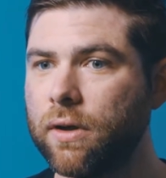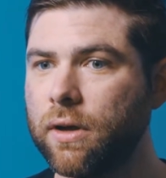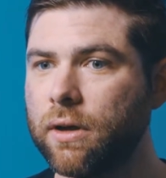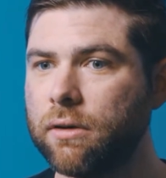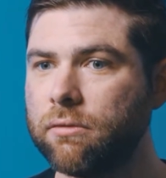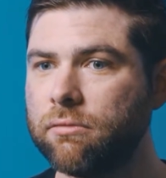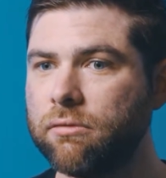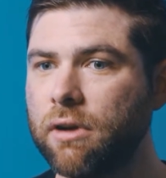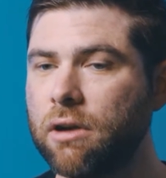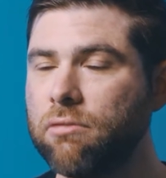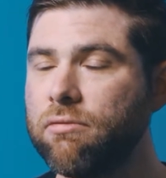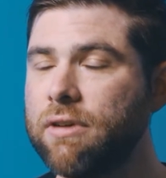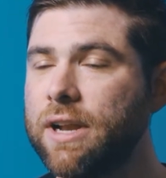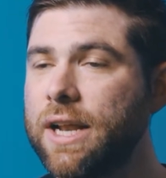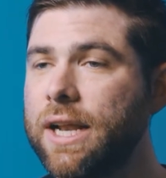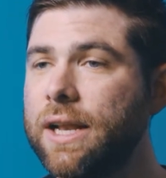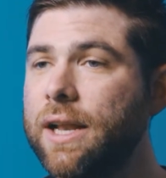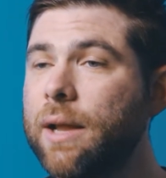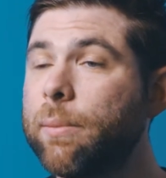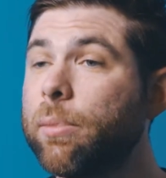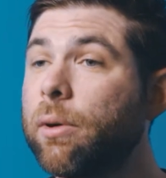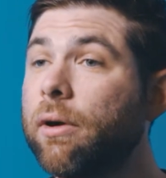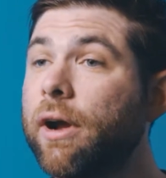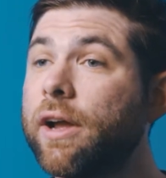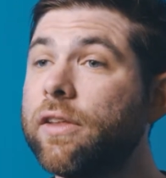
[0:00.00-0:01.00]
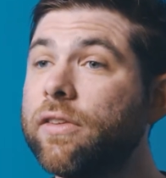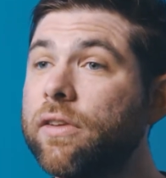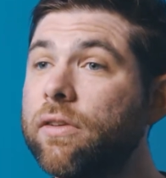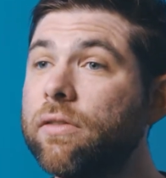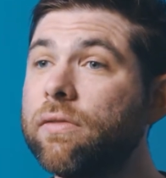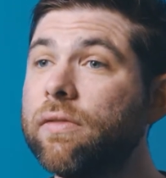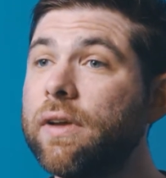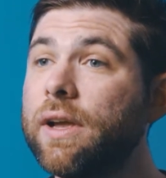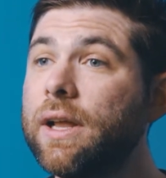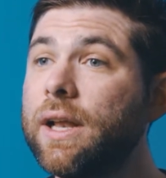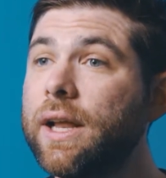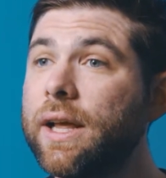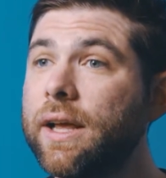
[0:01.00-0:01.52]
a really liberating
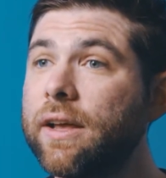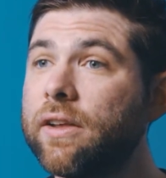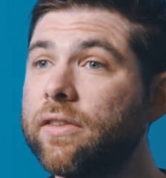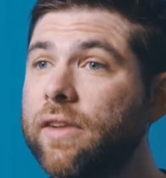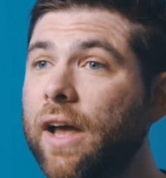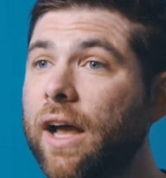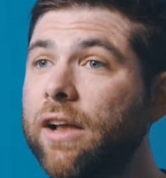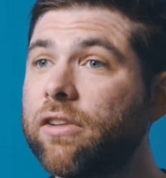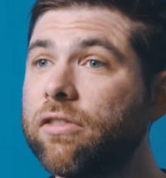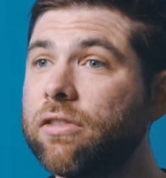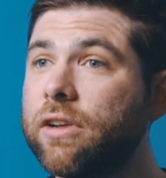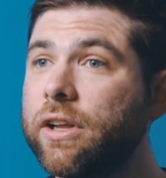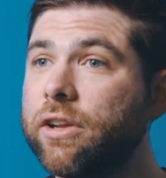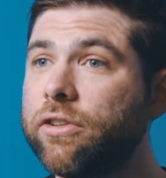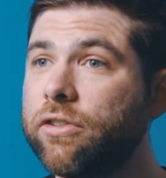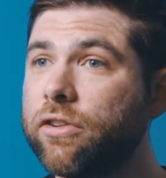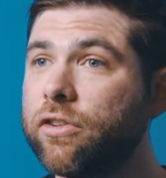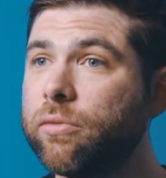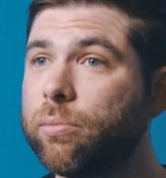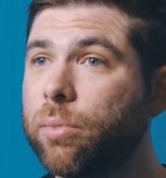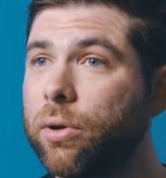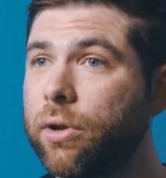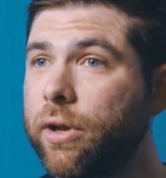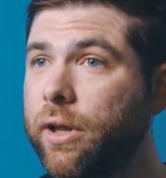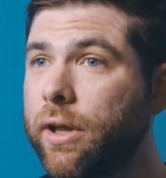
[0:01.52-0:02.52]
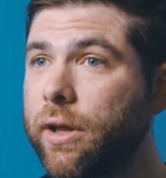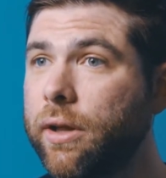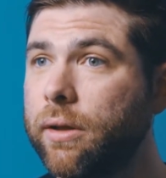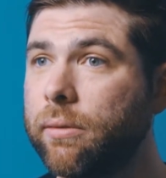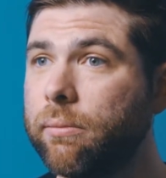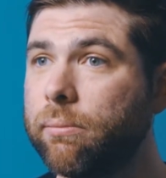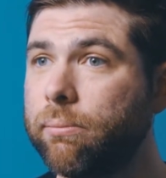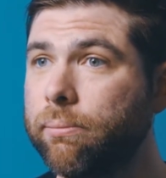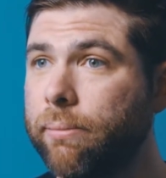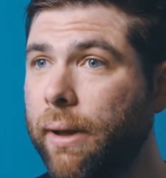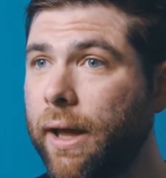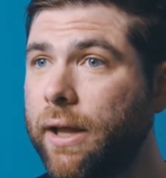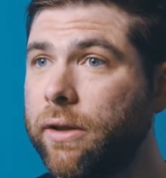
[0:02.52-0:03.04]
feeling is actually just putting
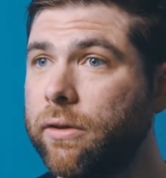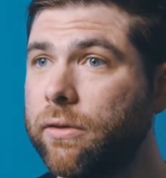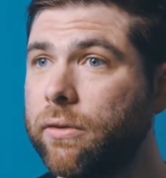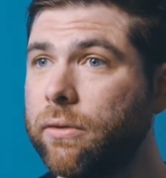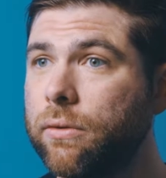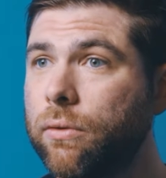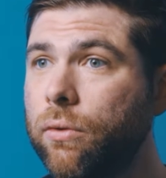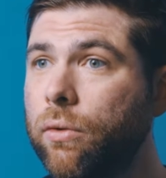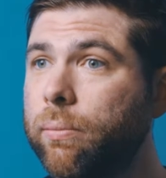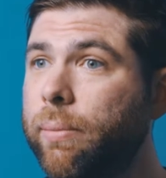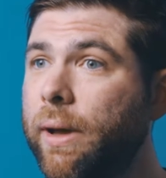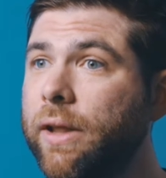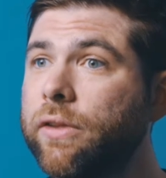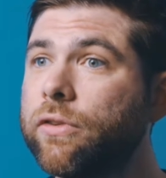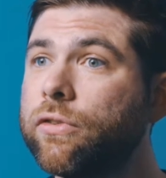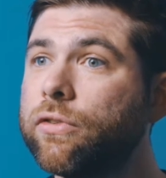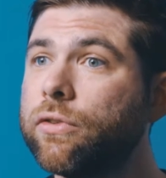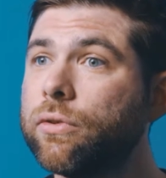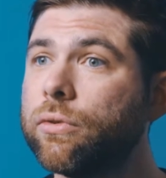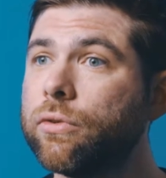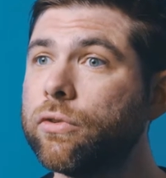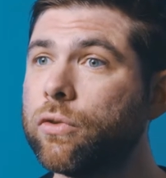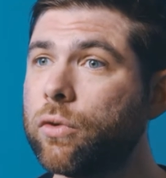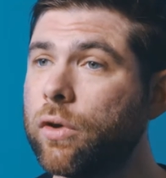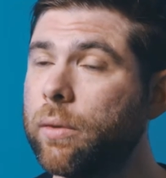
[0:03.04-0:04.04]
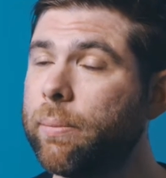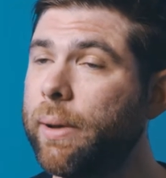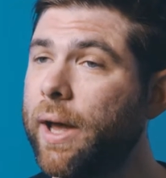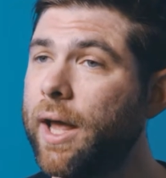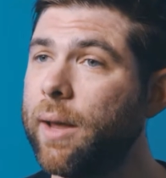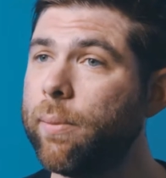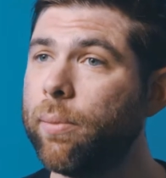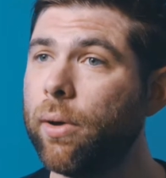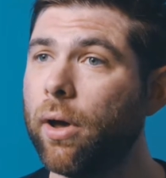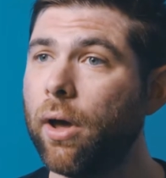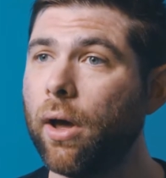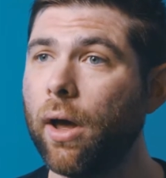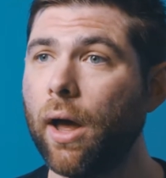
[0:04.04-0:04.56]
pen or pencil to a
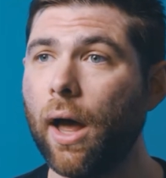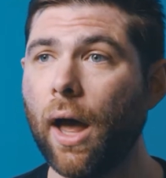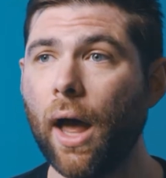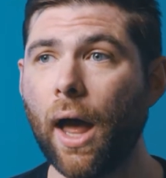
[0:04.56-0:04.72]
paper